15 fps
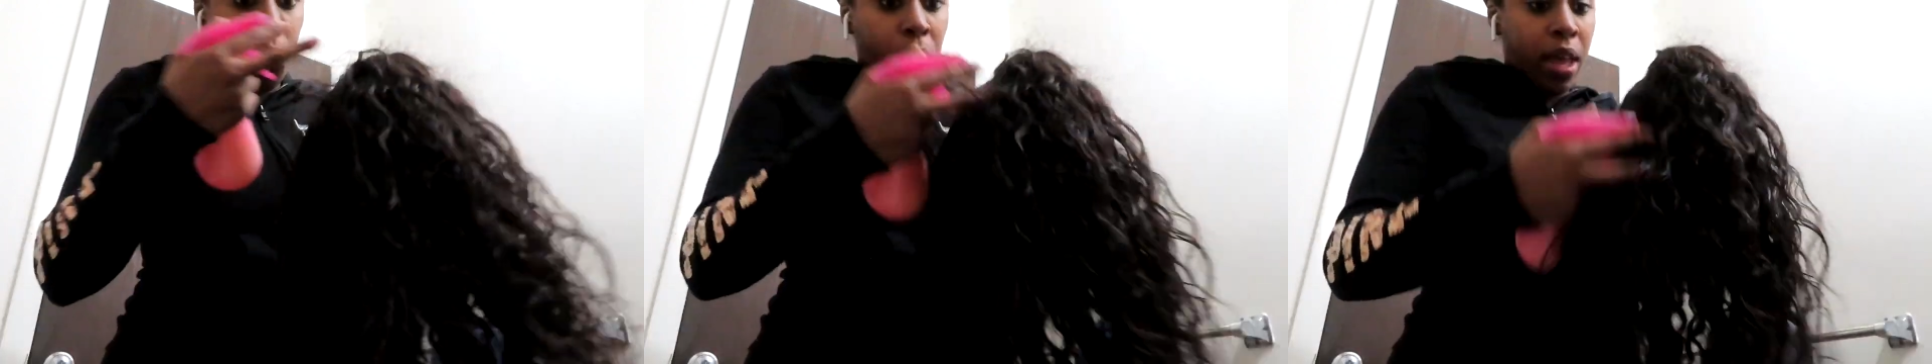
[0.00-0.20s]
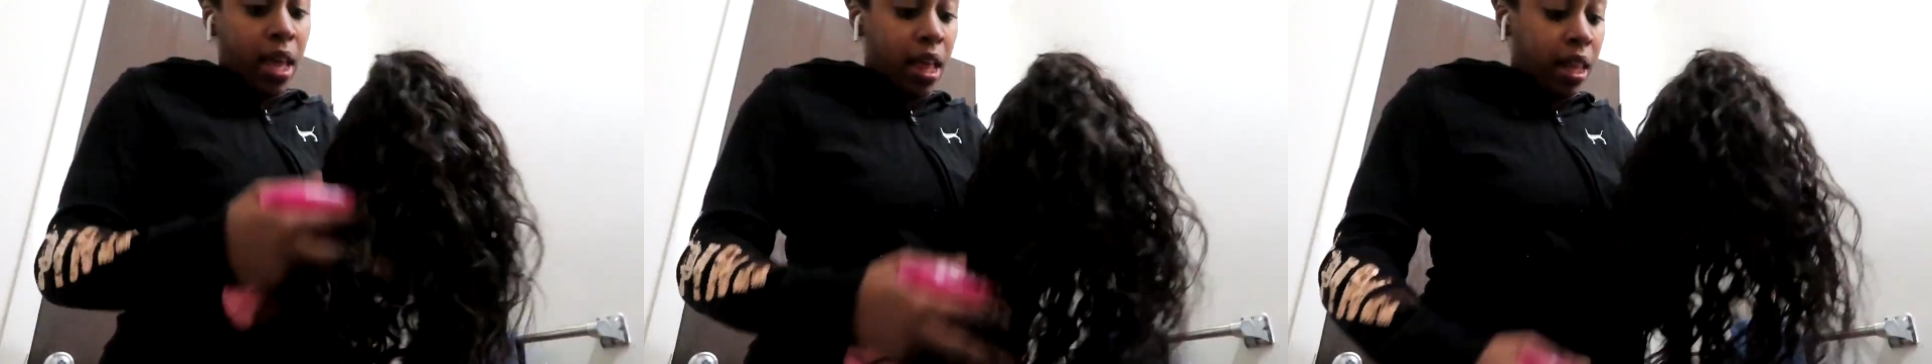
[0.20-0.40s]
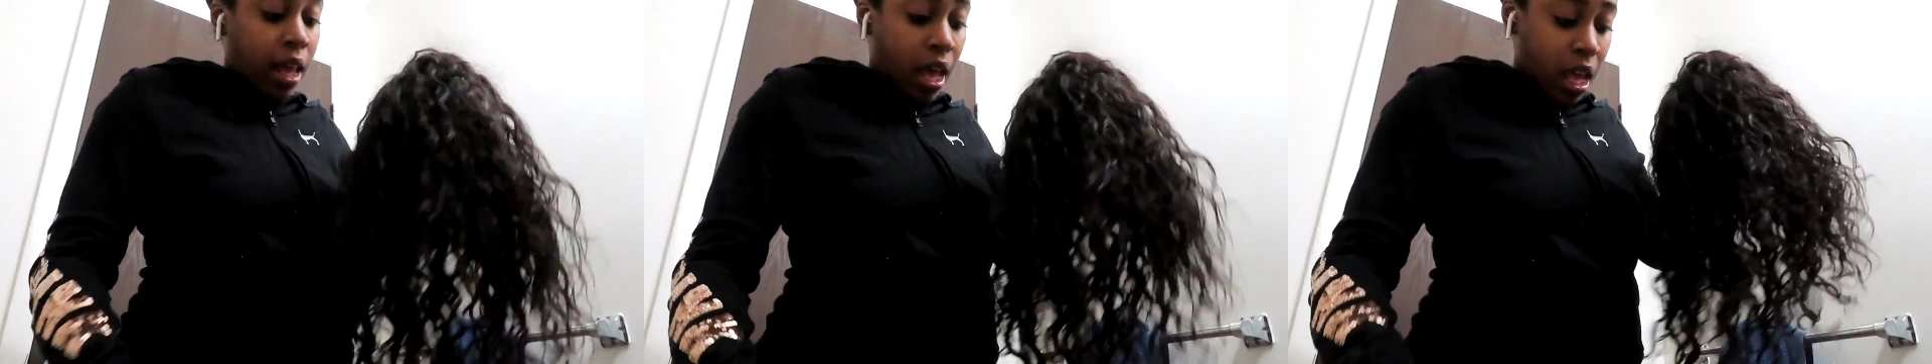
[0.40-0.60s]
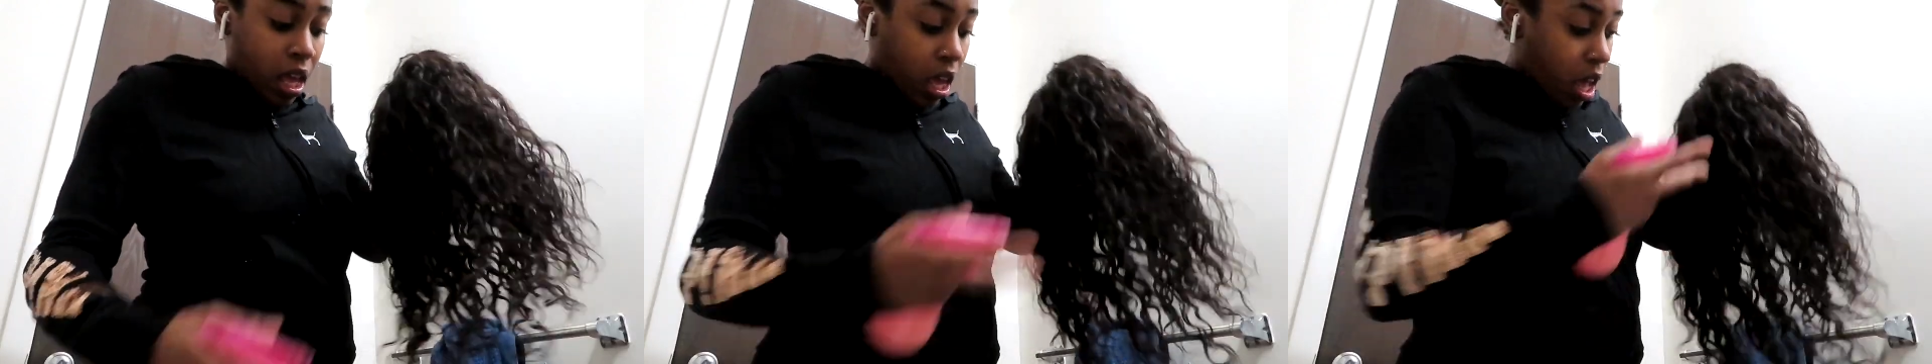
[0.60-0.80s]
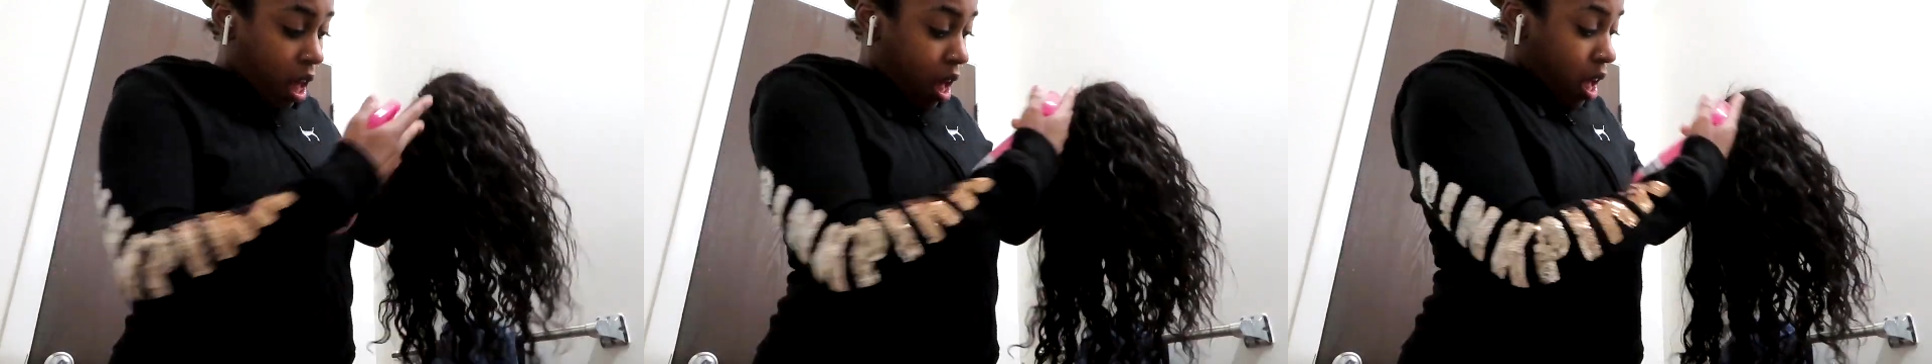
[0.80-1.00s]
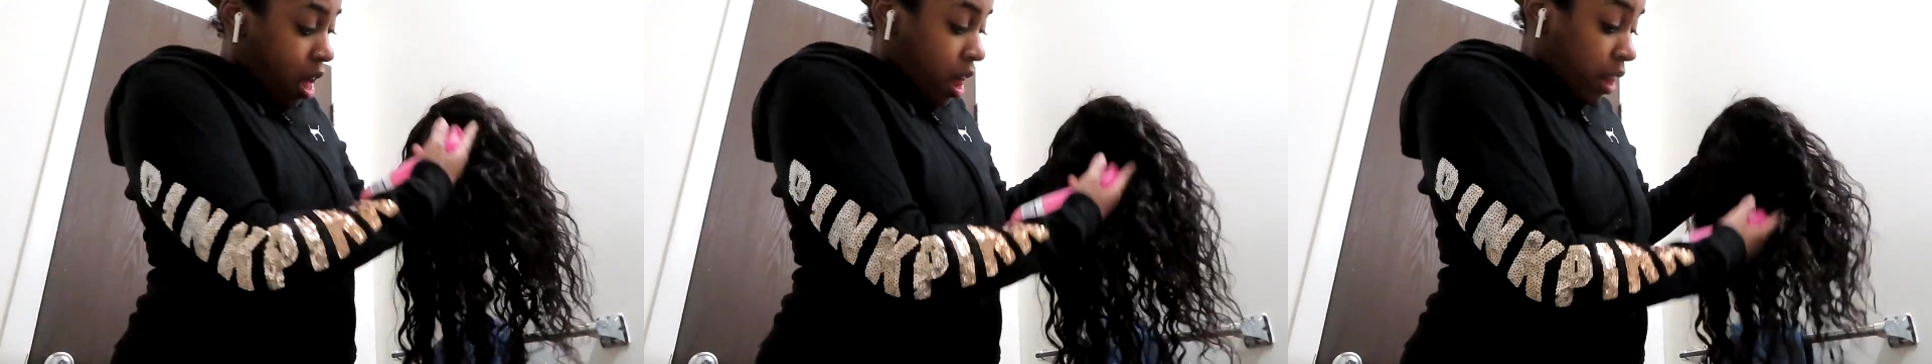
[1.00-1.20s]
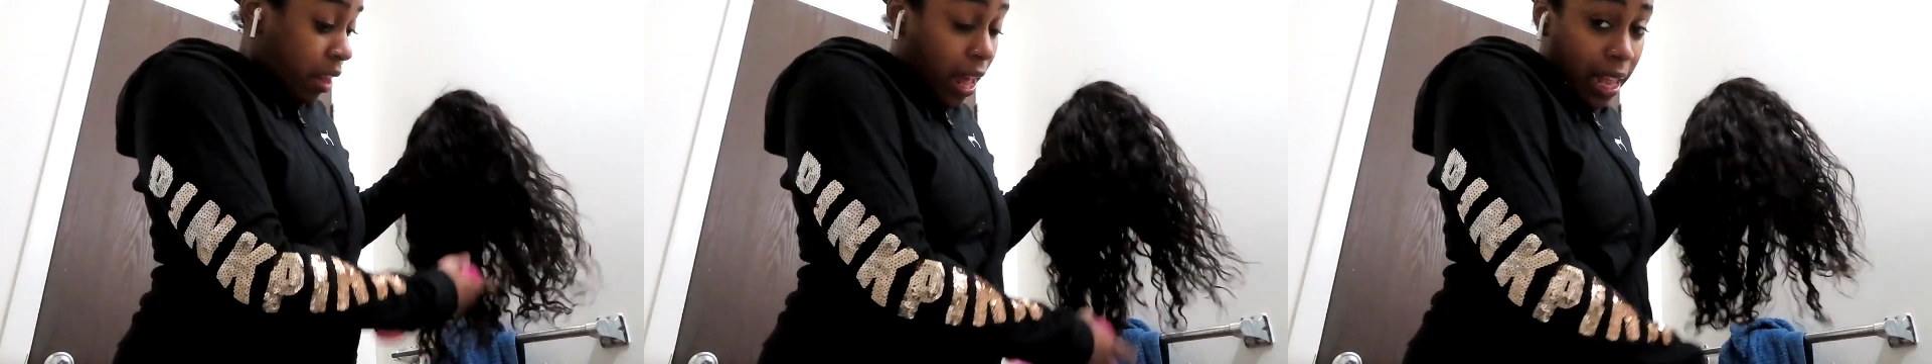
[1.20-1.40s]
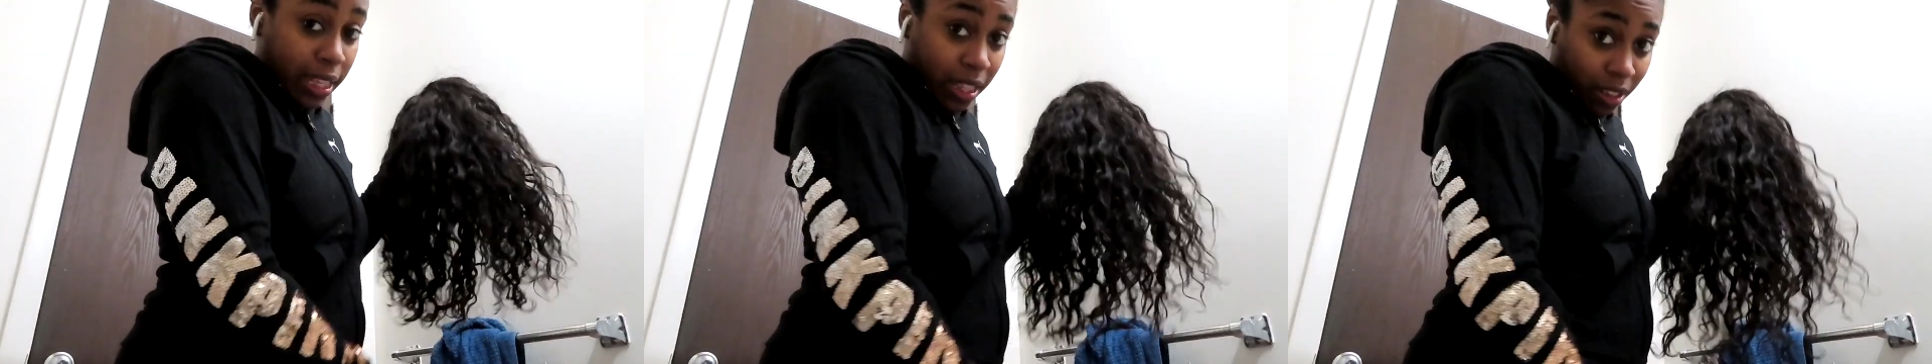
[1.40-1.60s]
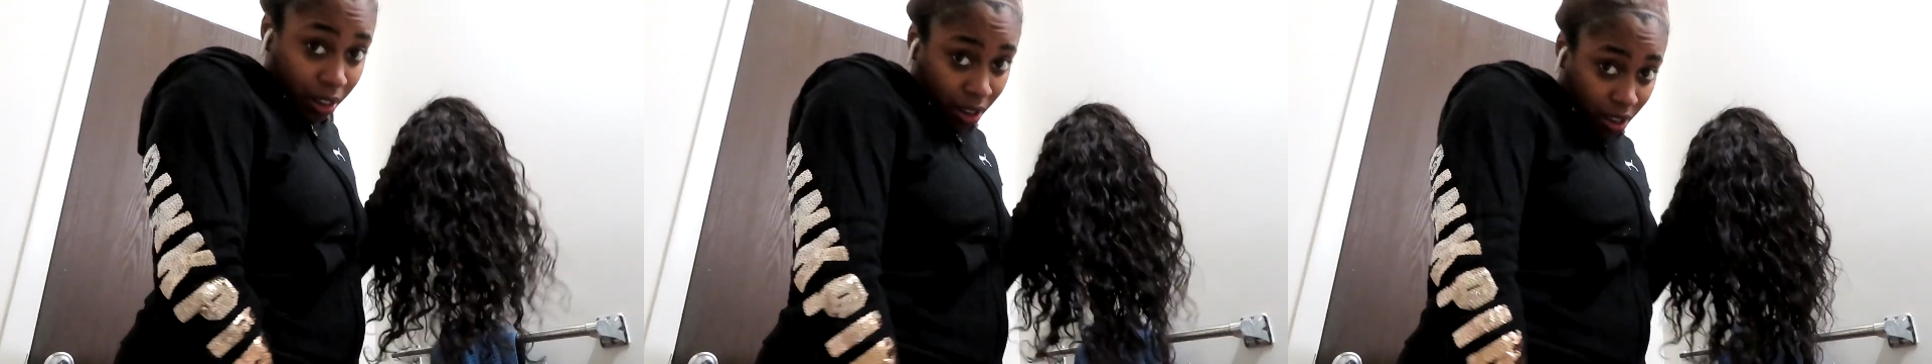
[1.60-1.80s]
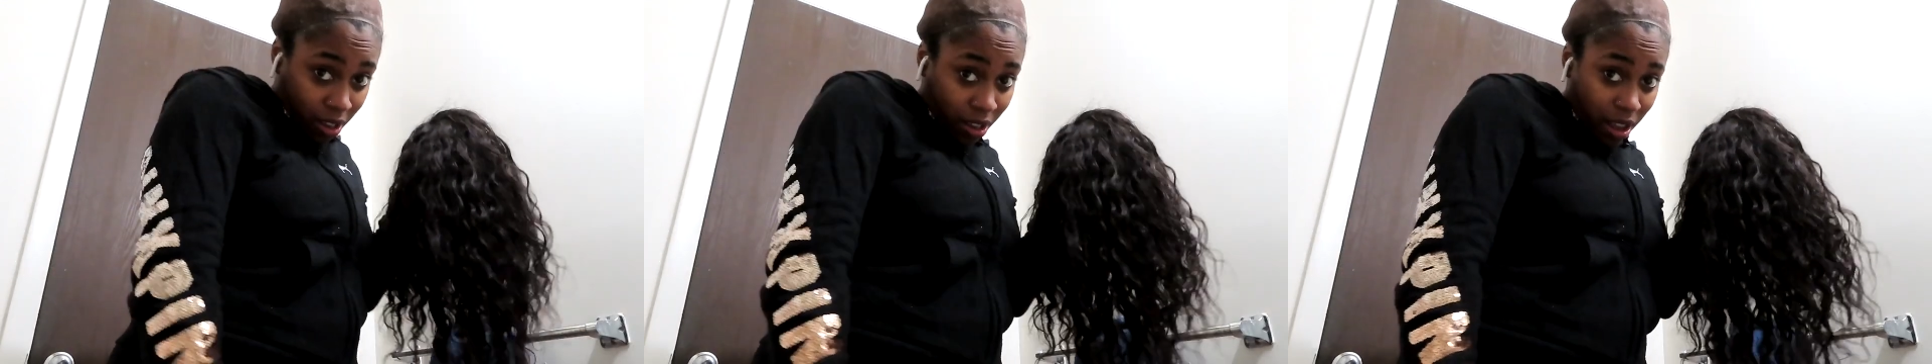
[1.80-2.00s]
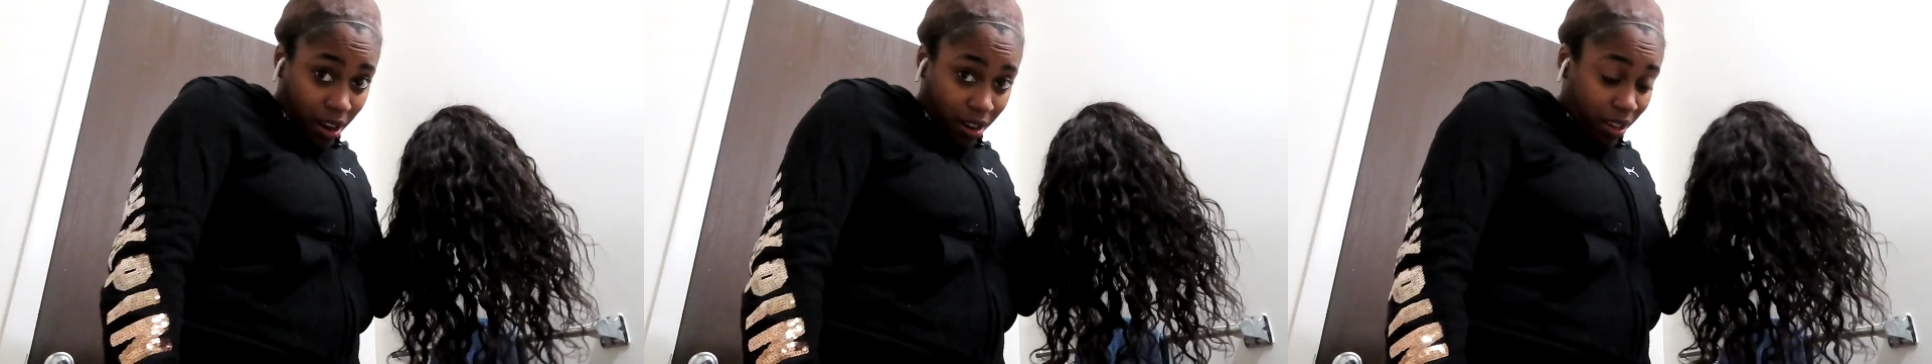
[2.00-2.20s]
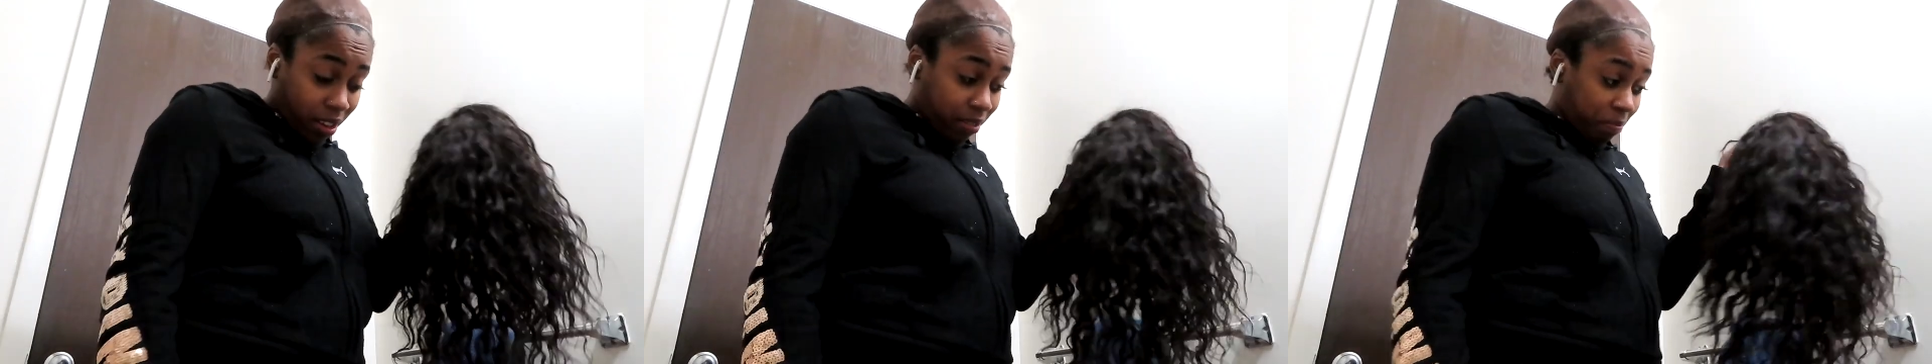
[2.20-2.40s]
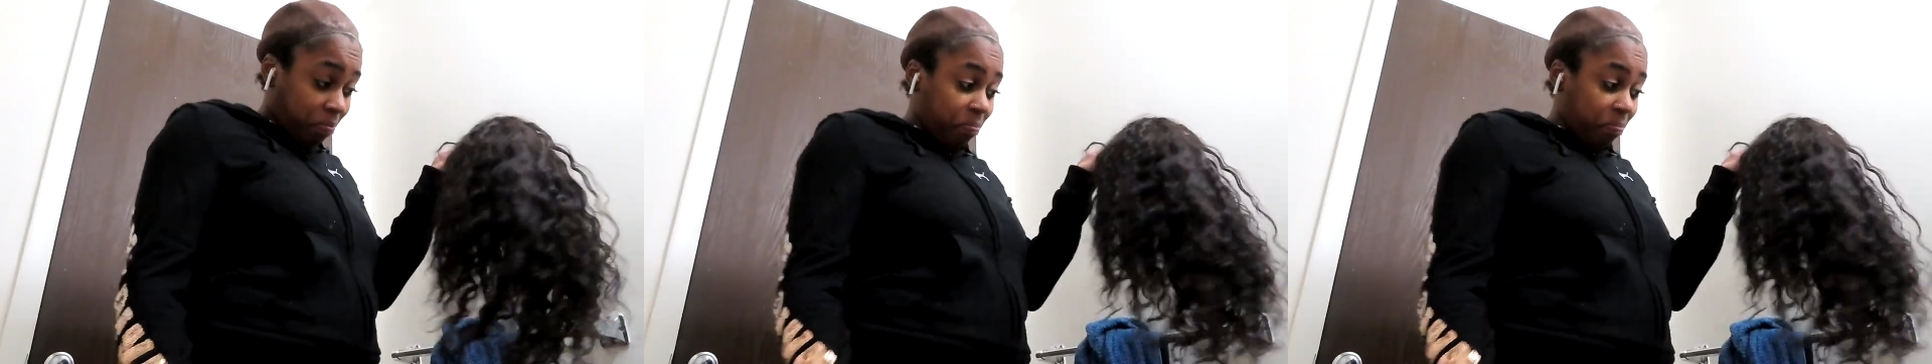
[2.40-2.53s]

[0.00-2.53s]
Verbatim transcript: wig like last night, honey.